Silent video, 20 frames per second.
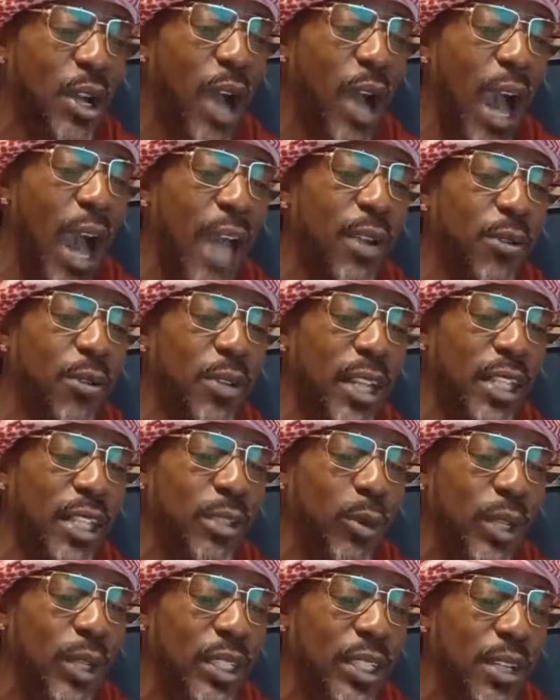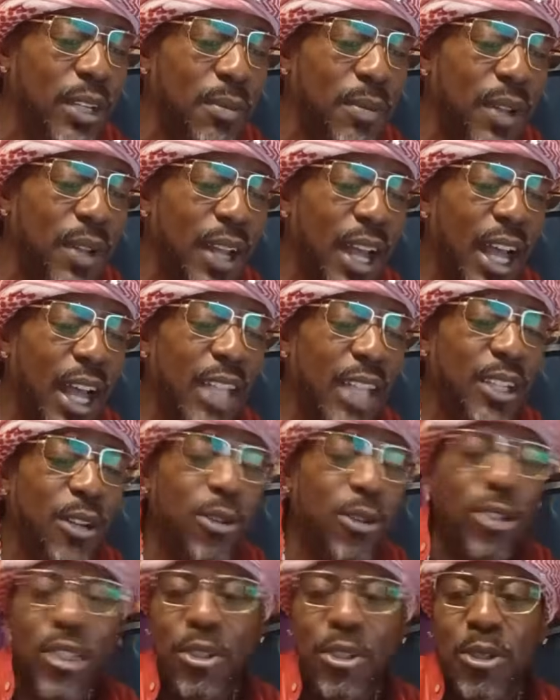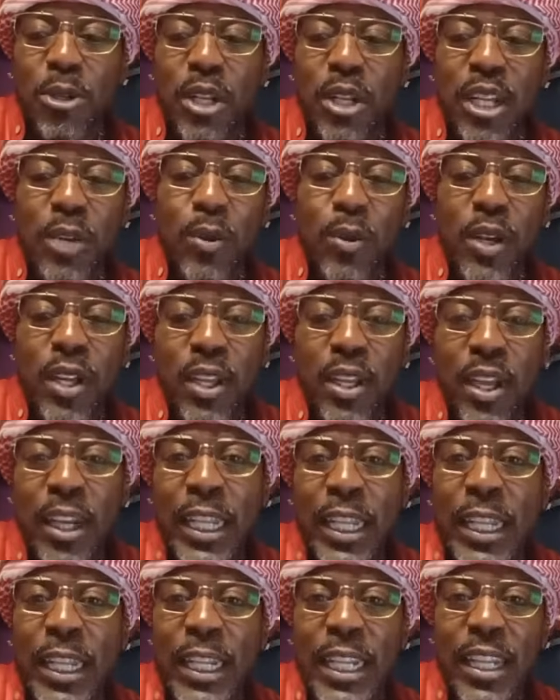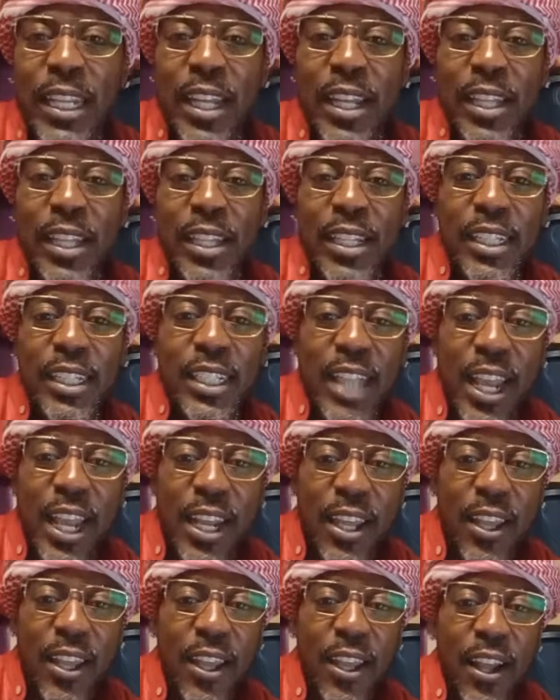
I don't diss wisdom. I told you, you're dealing with an elite, initiated,